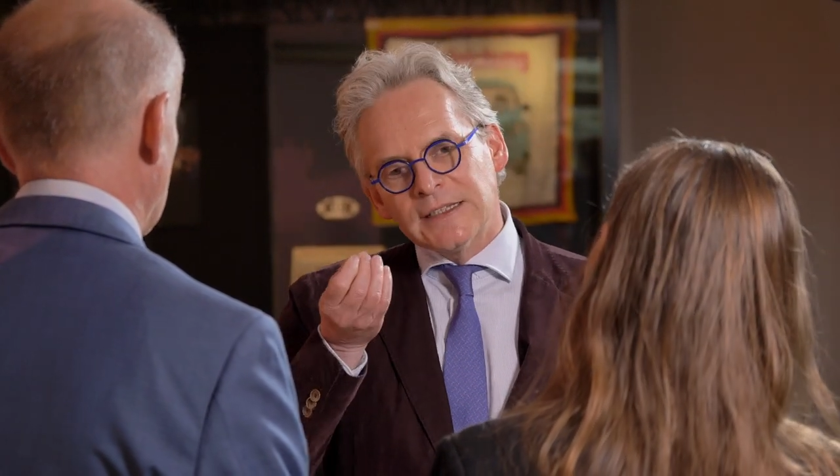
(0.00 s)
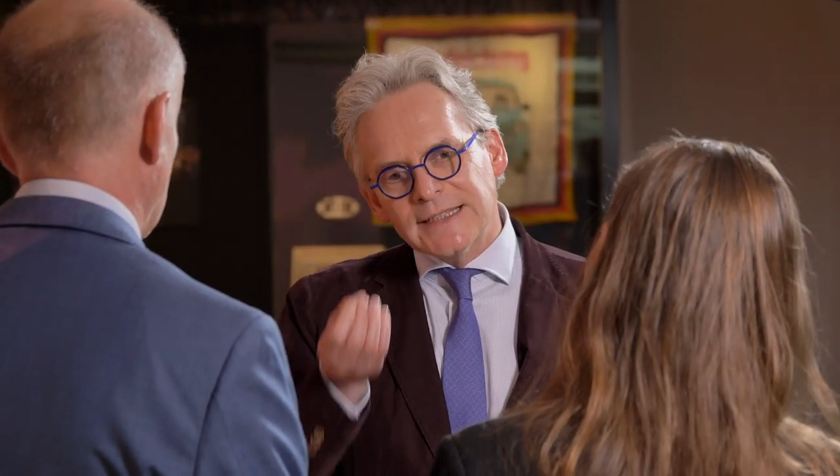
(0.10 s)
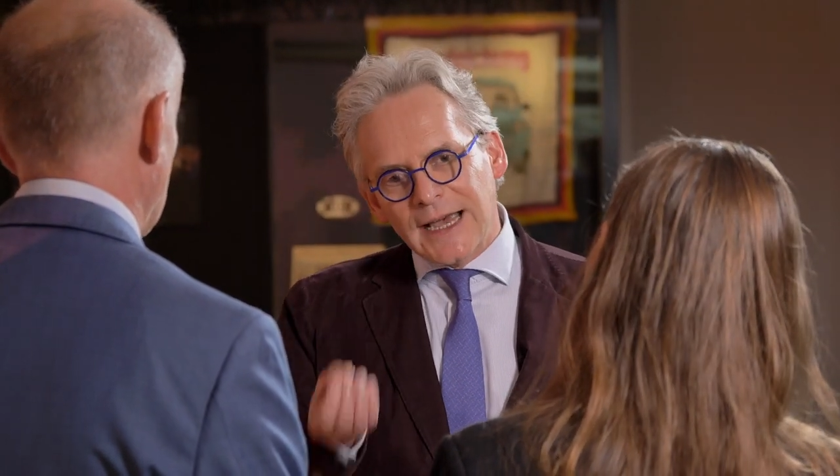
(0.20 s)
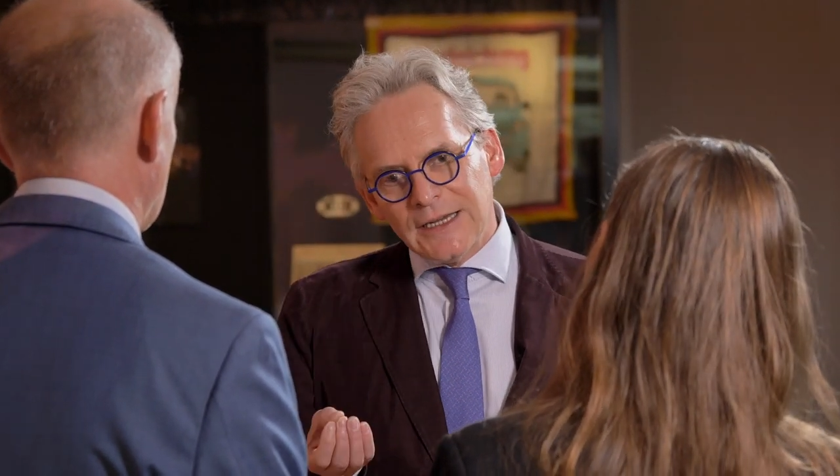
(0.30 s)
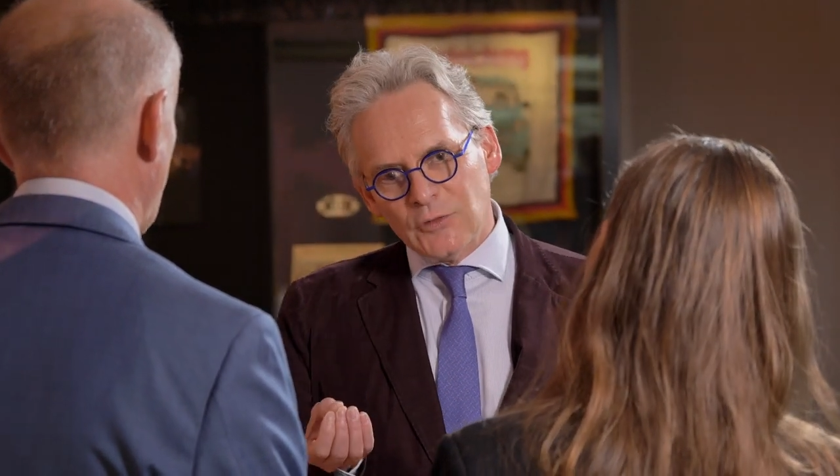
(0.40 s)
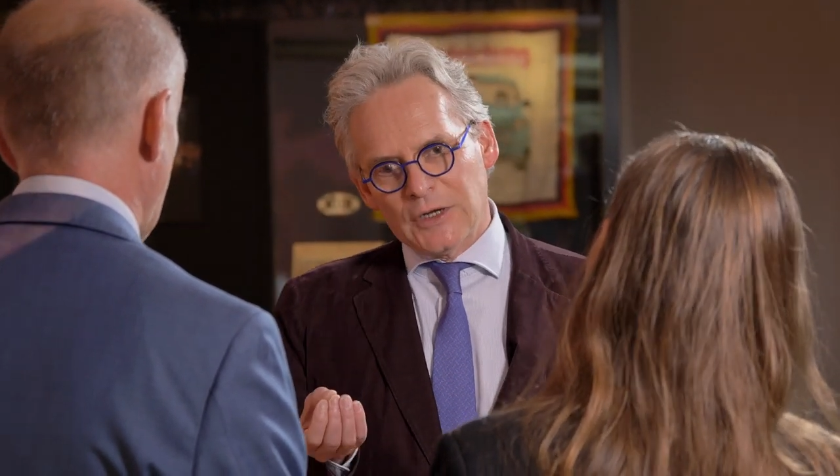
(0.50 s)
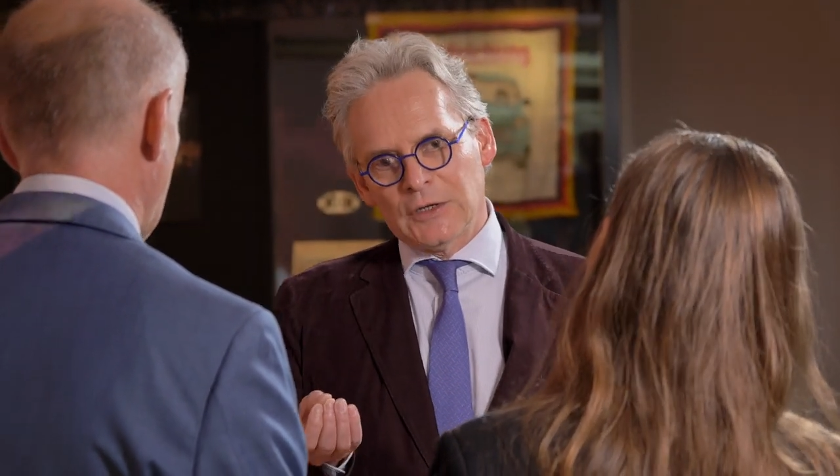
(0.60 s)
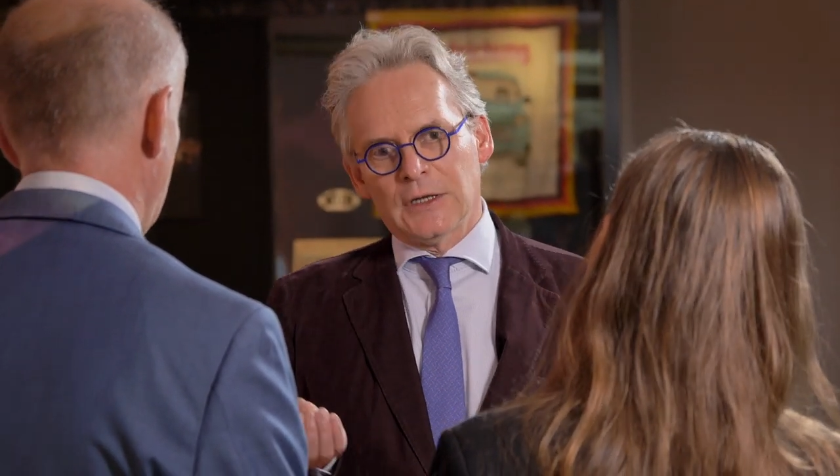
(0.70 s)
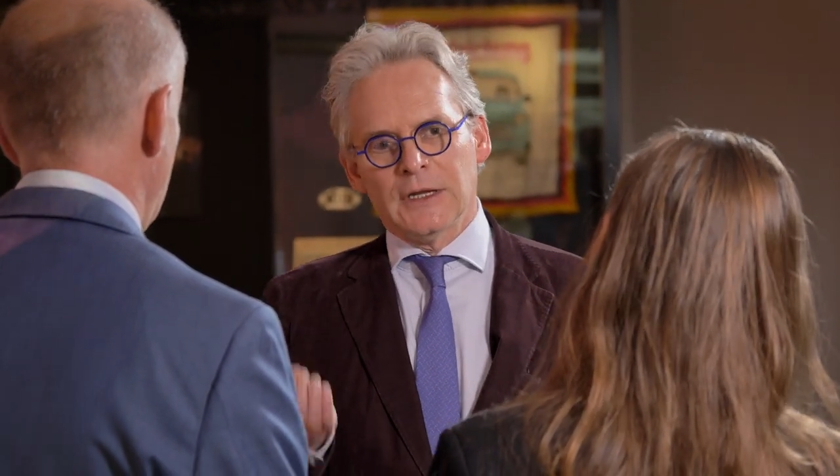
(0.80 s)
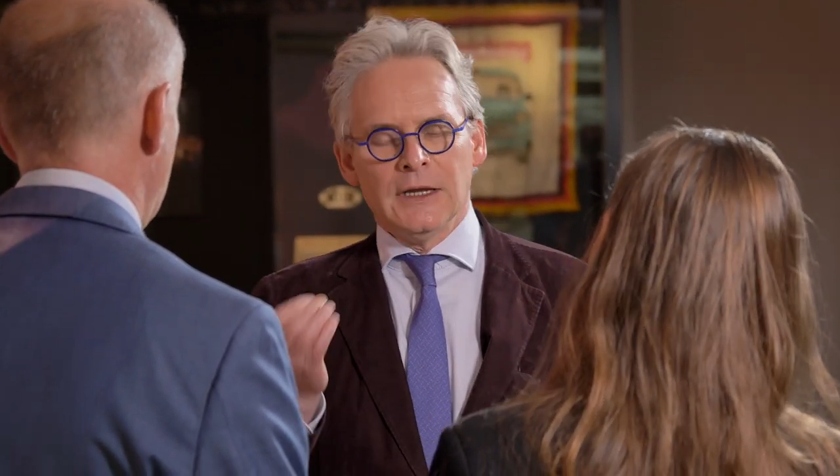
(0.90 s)

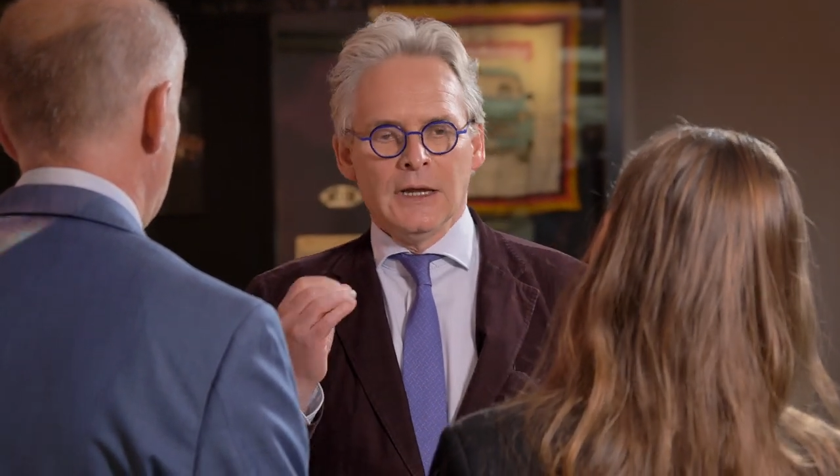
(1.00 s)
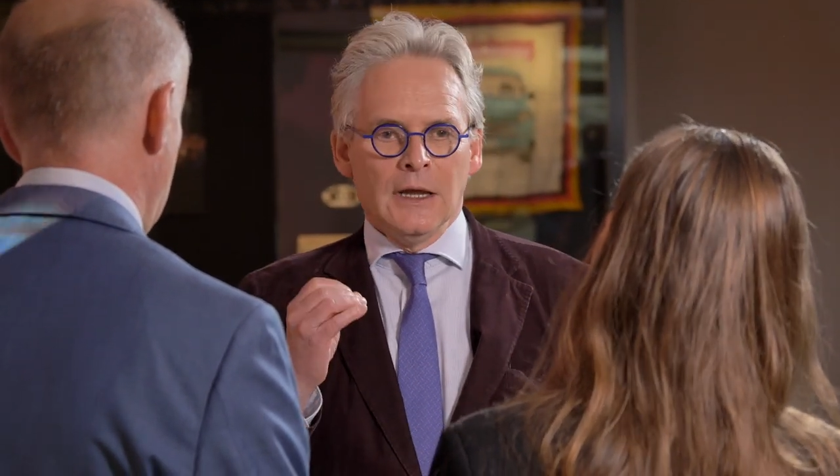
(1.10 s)
directly